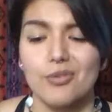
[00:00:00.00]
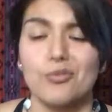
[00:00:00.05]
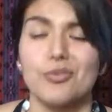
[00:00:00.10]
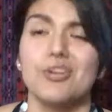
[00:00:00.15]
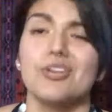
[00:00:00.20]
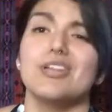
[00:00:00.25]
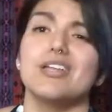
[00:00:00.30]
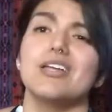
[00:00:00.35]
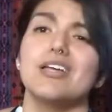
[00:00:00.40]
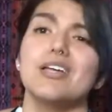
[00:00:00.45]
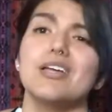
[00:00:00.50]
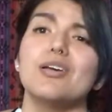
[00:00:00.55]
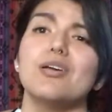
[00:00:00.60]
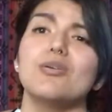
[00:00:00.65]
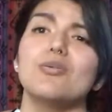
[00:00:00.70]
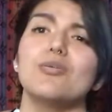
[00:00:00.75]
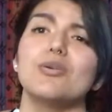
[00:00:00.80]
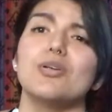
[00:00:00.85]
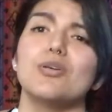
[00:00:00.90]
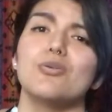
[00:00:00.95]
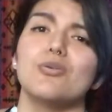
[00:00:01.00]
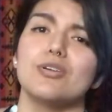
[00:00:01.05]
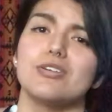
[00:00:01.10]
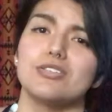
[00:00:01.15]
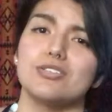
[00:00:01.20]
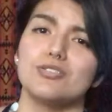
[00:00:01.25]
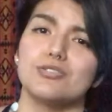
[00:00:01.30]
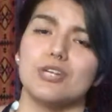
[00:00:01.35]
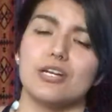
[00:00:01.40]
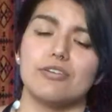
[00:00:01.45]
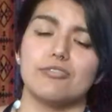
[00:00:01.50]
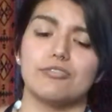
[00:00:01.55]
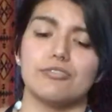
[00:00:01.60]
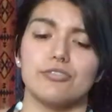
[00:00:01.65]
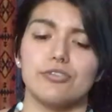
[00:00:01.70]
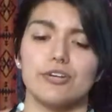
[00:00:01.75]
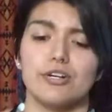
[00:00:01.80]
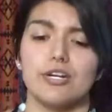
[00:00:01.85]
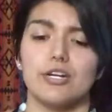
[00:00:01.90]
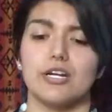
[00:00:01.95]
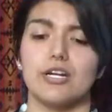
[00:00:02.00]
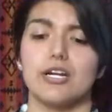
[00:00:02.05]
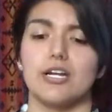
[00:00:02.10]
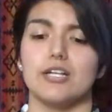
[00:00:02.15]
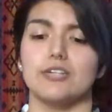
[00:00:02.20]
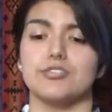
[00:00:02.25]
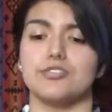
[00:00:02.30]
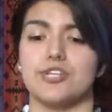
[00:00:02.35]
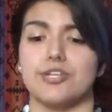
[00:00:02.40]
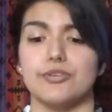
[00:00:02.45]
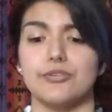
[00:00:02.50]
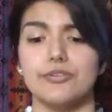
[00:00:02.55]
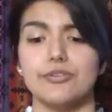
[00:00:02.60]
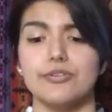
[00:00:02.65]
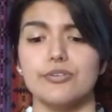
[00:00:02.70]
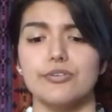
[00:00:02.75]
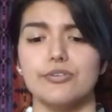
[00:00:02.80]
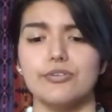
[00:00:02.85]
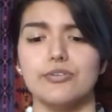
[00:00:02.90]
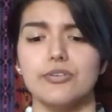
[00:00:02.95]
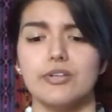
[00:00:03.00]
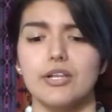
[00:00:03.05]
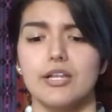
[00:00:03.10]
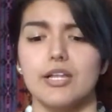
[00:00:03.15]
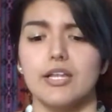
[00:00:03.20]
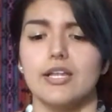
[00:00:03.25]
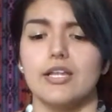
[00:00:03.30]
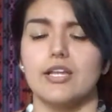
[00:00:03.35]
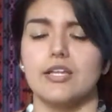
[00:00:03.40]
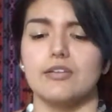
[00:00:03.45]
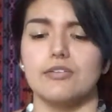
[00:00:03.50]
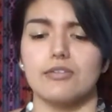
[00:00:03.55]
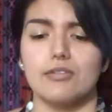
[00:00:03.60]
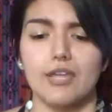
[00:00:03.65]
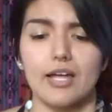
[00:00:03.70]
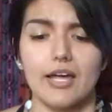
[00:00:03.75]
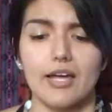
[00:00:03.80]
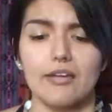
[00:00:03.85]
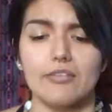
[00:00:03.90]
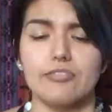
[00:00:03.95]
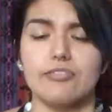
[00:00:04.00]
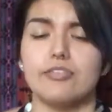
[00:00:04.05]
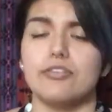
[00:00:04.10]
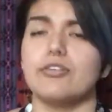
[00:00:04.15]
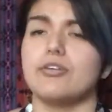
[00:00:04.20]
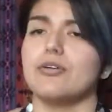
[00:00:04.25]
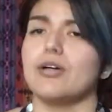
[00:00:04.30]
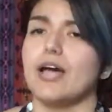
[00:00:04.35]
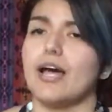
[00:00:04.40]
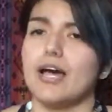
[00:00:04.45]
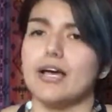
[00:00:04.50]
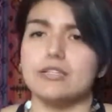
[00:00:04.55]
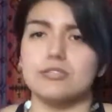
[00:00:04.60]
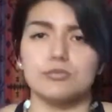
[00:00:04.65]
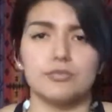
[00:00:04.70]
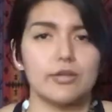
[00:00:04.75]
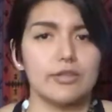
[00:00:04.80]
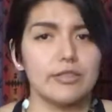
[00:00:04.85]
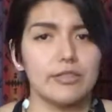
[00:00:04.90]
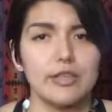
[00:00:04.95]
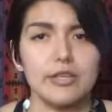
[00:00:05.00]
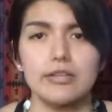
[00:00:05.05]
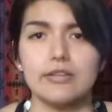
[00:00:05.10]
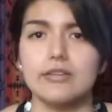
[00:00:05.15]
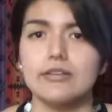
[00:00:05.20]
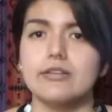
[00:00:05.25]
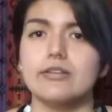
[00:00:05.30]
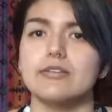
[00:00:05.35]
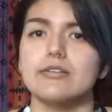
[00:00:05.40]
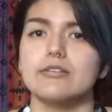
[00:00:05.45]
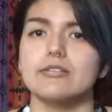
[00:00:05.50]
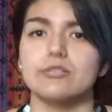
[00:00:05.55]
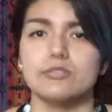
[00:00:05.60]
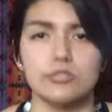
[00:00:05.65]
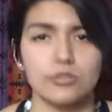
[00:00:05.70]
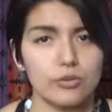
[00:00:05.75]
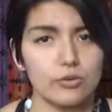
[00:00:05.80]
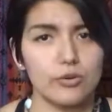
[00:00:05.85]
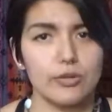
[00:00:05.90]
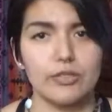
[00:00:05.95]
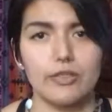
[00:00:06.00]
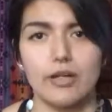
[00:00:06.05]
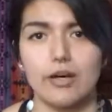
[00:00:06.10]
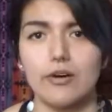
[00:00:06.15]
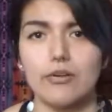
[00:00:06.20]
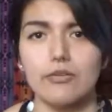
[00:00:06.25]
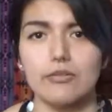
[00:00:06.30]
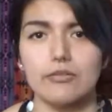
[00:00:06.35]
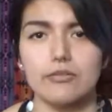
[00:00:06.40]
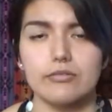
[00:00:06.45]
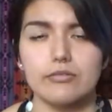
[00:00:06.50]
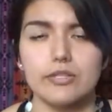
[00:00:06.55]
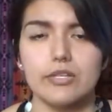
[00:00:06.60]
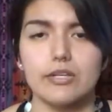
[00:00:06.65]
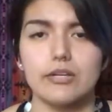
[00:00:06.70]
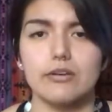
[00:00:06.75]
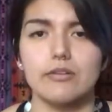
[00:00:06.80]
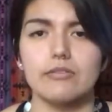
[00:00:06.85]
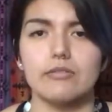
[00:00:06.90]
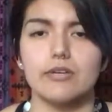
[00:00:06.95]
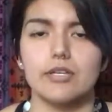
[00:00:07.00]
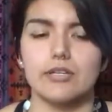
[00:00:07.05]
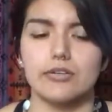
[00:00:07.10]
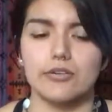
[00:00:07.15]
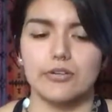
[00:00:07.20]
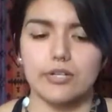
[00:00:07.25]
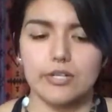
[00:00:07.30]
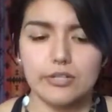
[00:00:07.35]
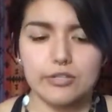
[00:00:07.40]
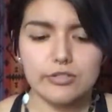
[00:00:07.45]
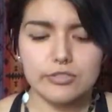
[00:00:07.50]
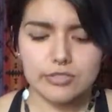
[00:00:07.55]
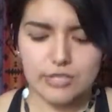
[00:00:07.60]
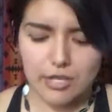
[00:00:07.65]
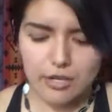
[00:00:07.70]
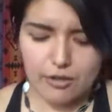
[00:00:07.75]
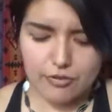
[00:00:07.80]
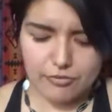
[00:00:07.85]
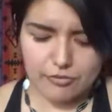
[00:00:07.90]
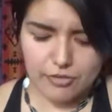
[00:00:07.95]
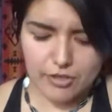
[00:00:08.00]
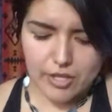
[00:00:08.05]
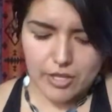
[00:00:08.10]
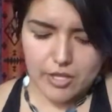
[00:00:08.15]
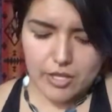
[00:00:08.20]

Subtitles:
really, what you want to strive for in general in your life, as within, so without, in your inner self,